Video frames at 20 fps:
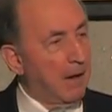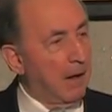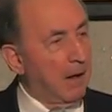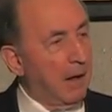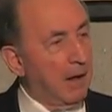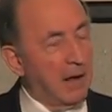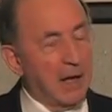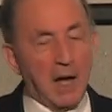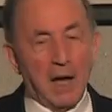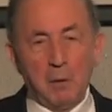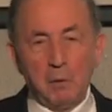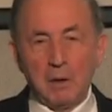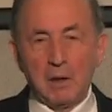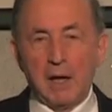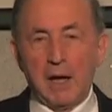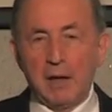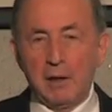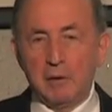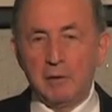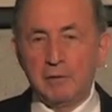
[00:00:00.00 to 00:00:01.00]
and I would
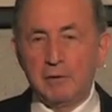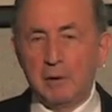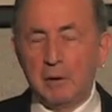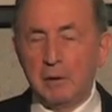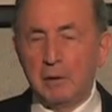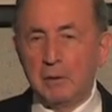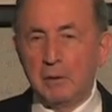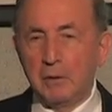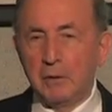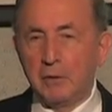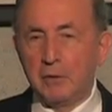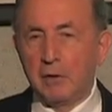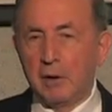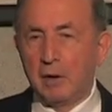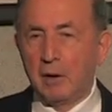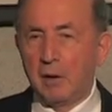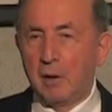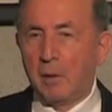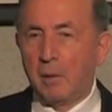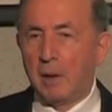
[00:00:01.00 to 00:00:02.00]
like to focus
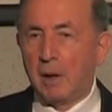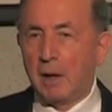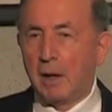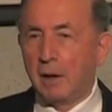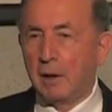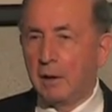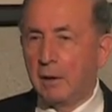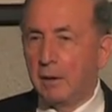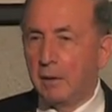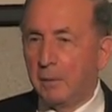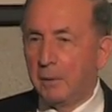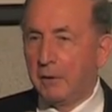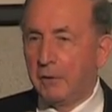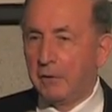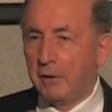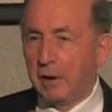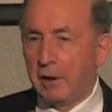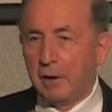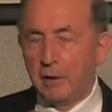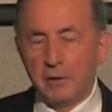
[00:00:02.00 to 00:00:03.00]
on the one
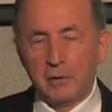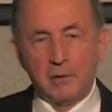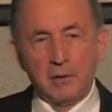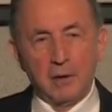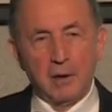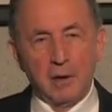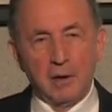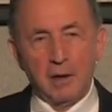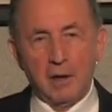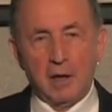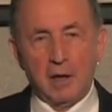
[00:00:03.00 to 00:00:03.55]
which is the